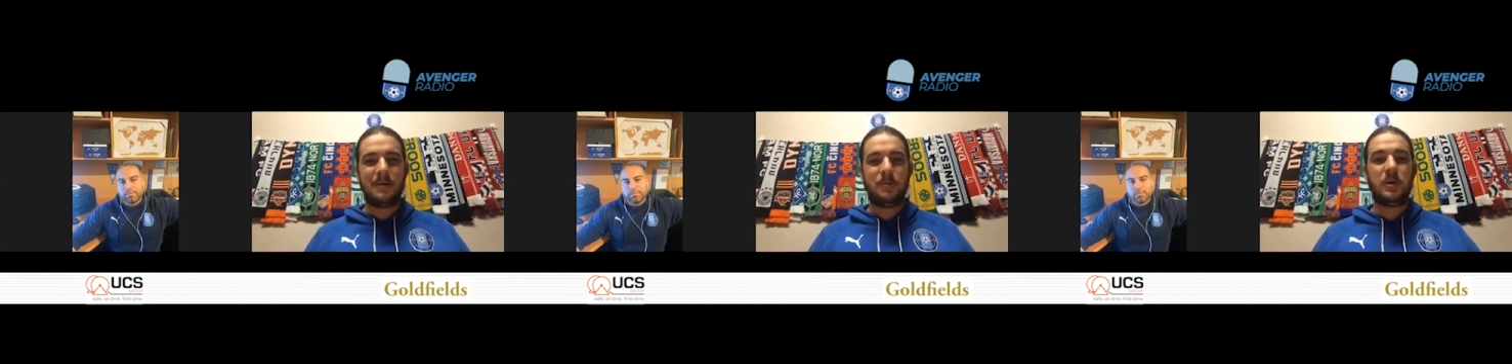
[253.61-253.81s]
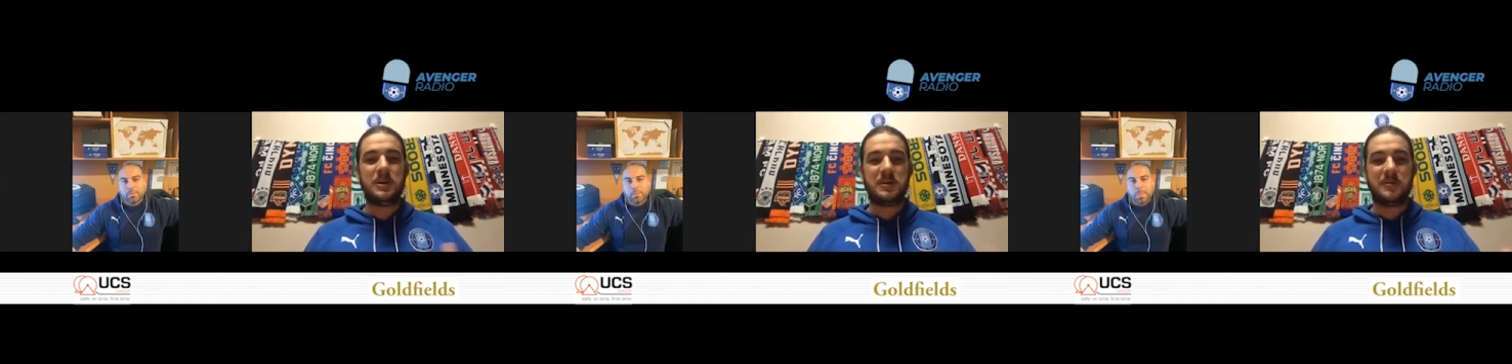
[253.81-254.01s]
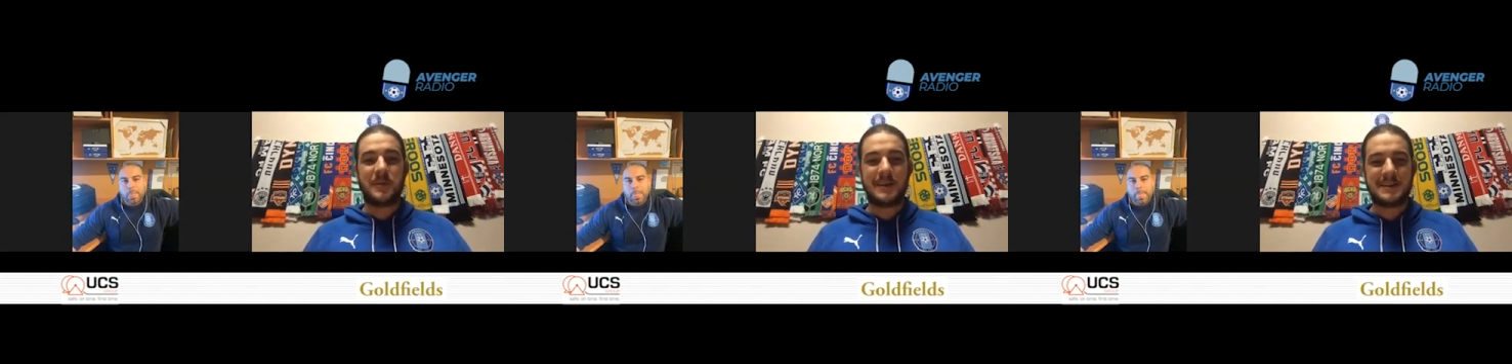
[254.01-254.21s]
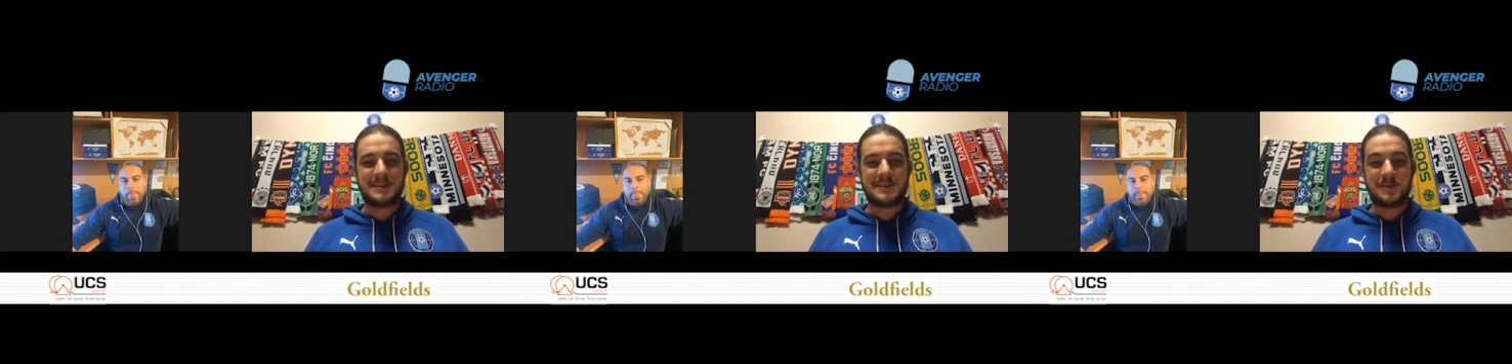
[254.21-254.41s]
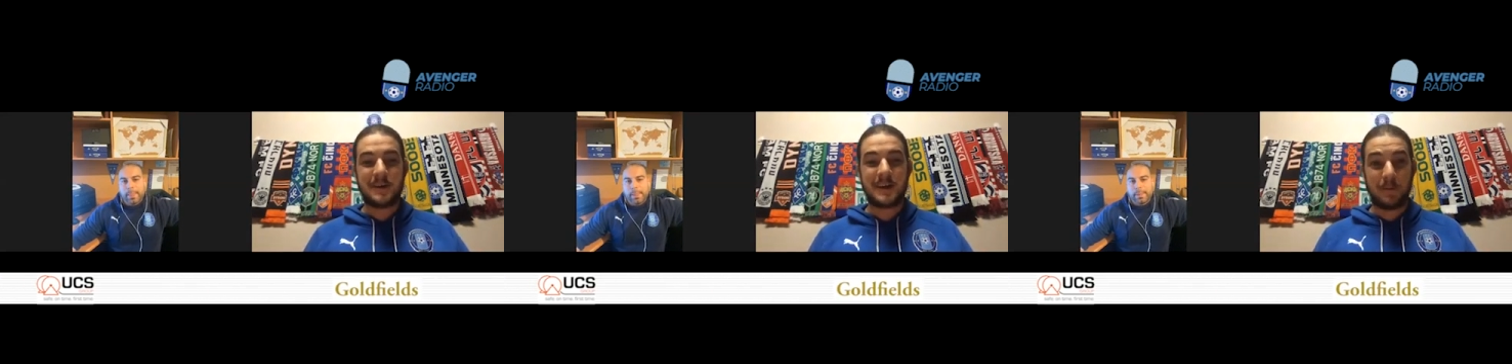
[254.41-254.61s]
what you've been
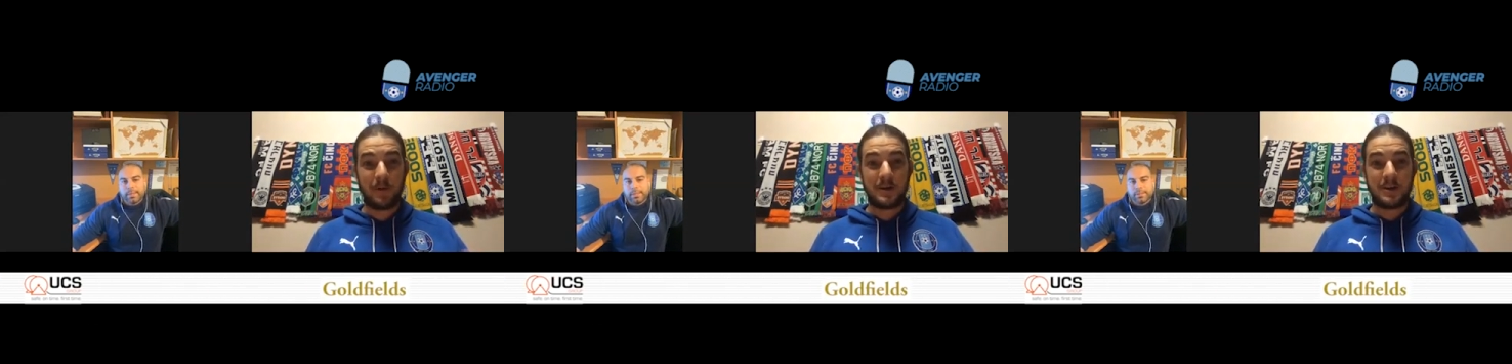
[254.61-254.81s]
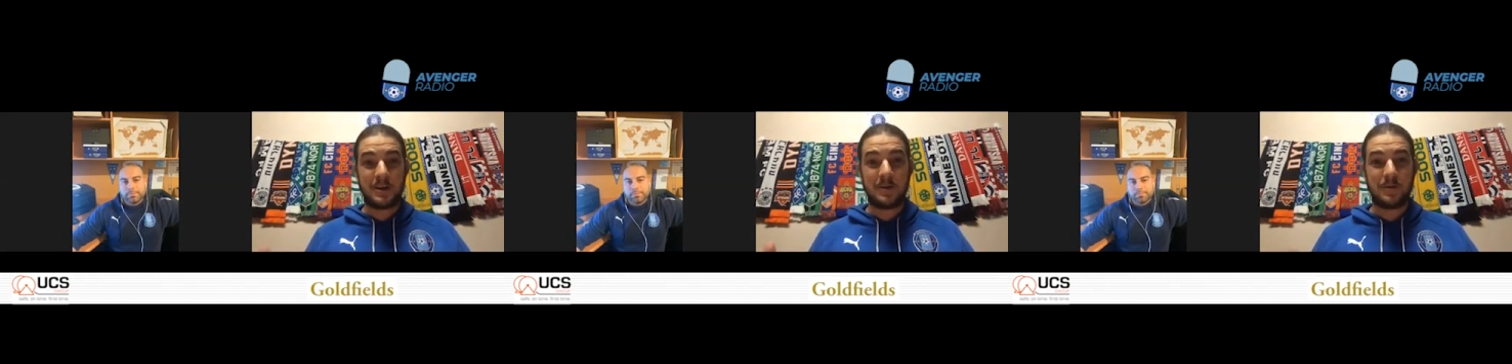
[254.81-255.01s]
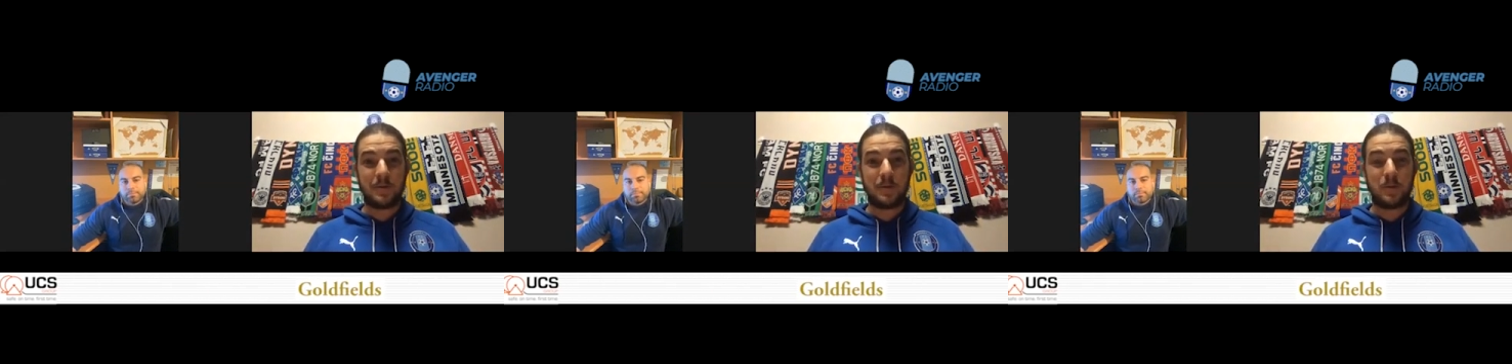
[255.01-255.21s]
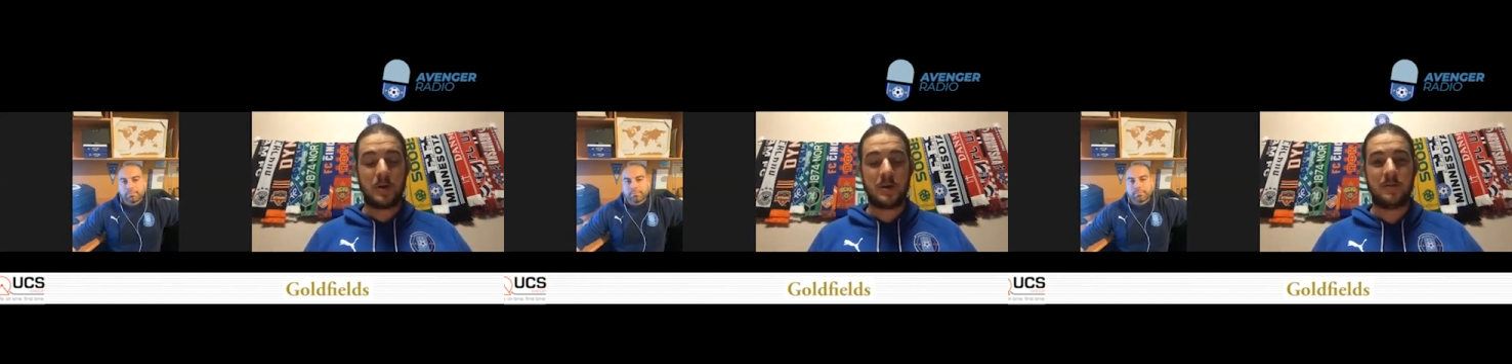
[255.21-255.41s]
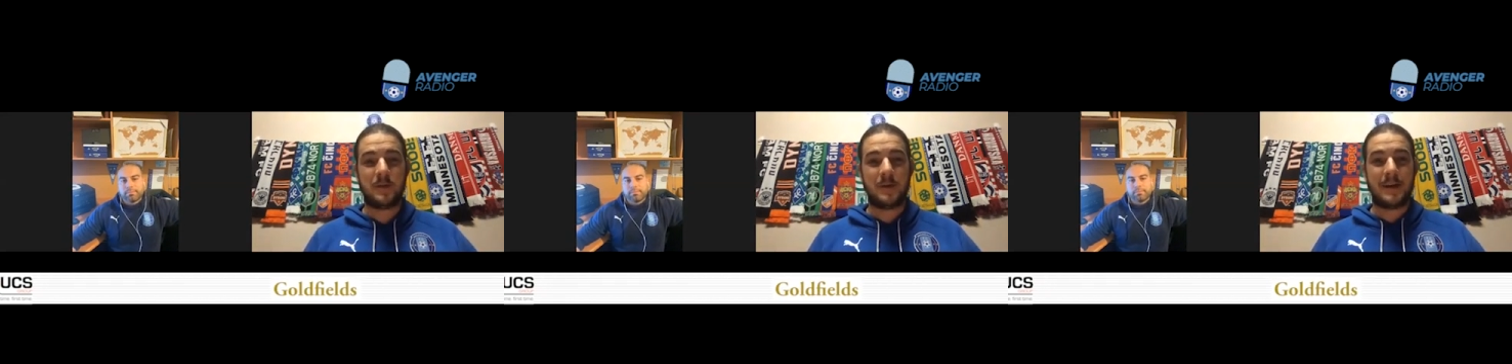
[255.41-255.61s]
doing and what you've
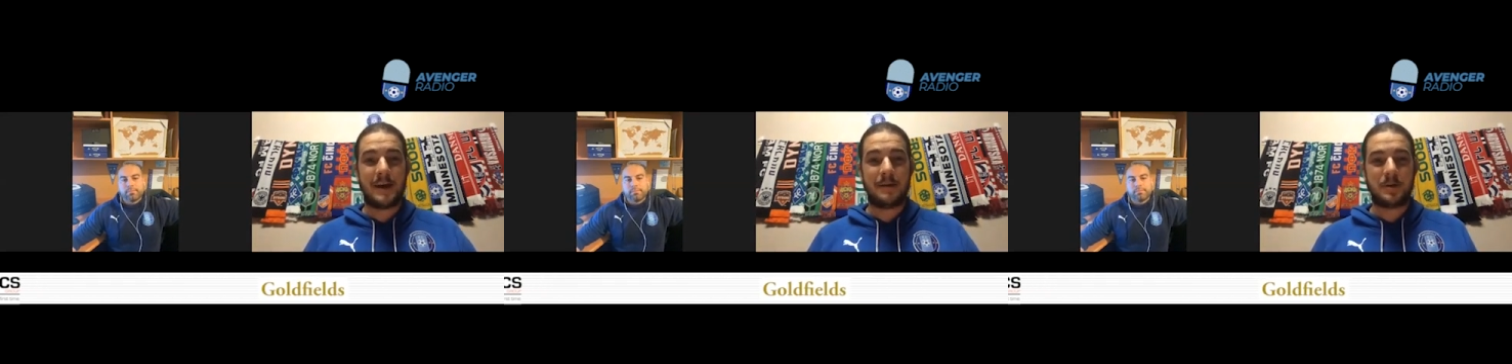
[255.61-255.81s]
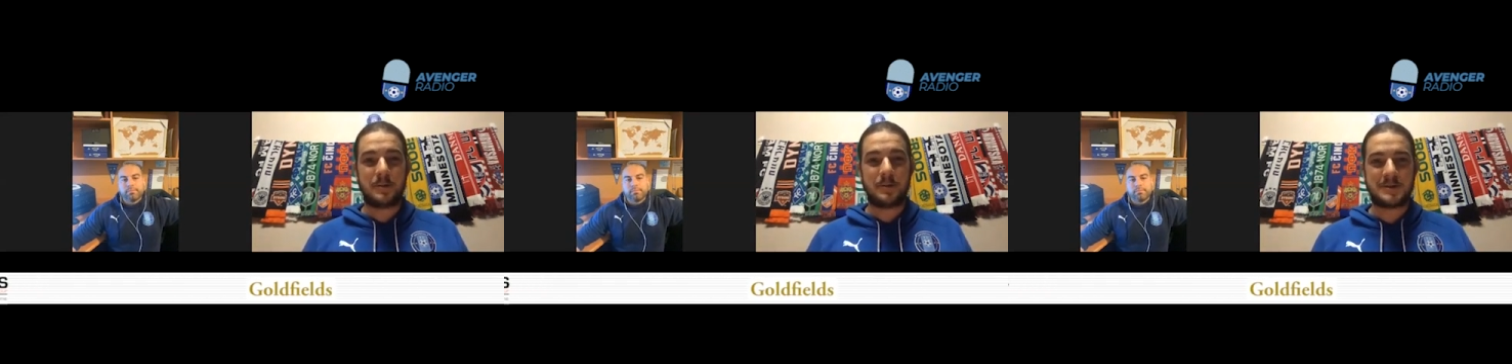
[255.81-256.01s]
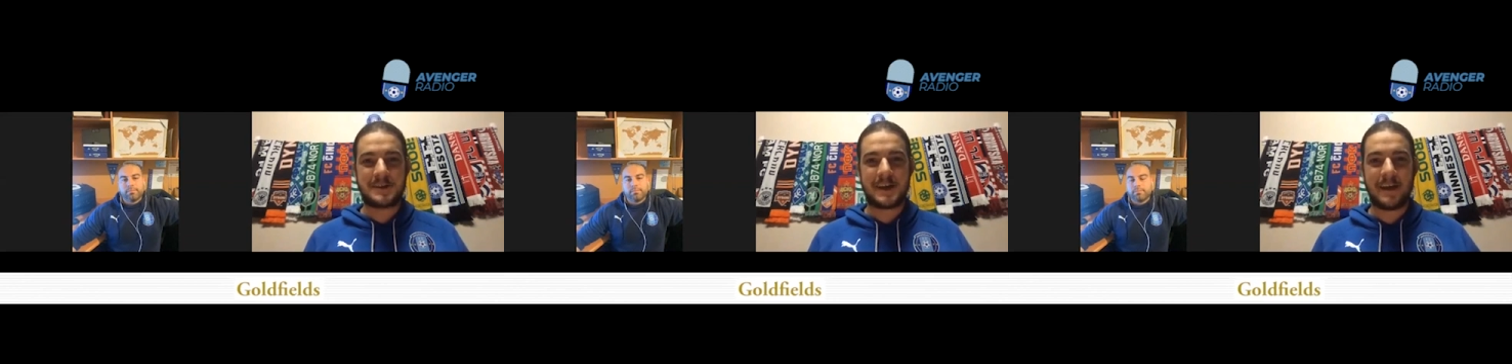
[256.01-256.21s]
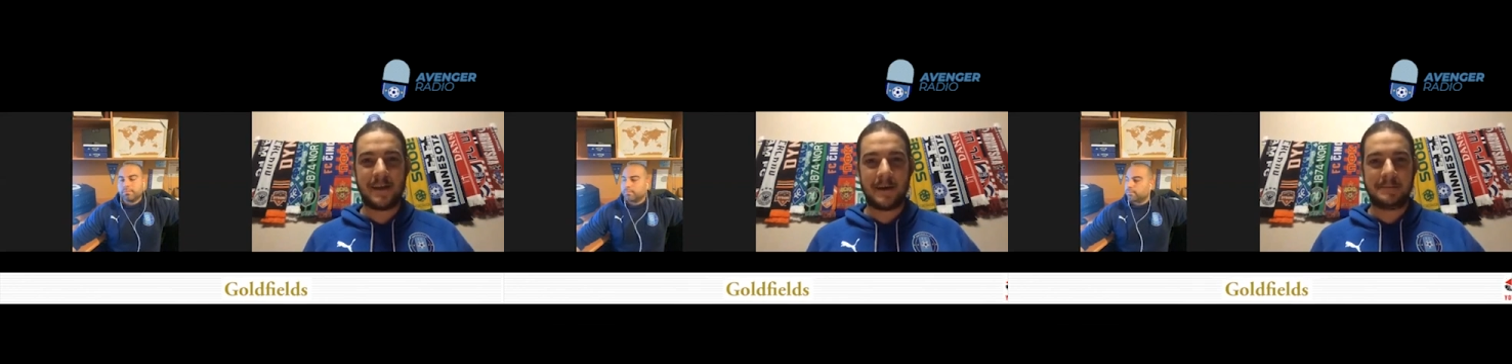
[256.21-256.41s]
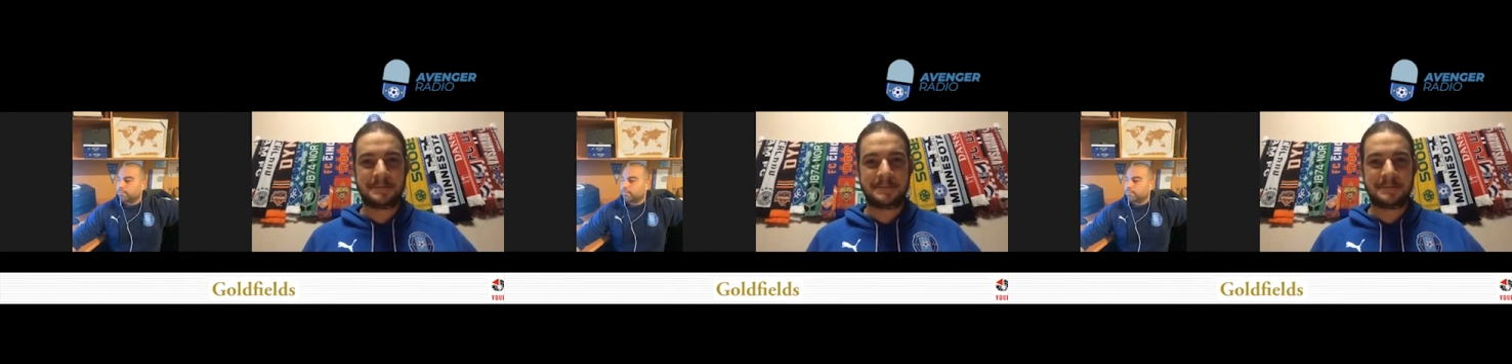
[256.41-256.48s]
been able to put together.